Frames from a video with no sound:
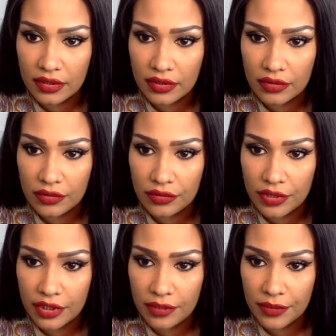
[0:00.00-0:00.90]
Grew
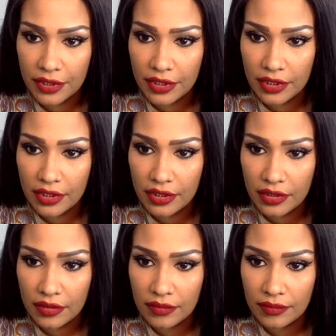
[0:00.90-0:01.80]
up in
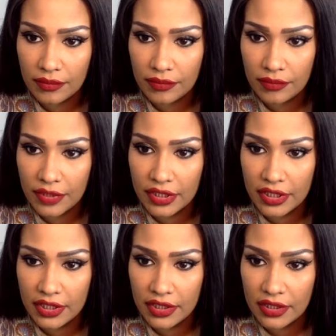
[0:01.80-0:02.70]

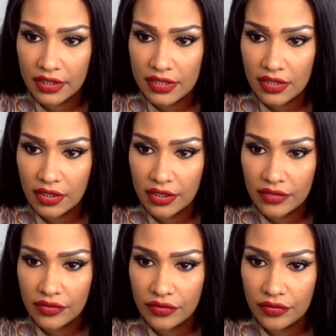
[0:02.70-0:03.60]
Medina and Saudi,
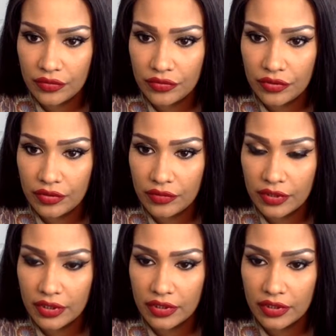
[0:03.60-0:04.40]
so you should, what?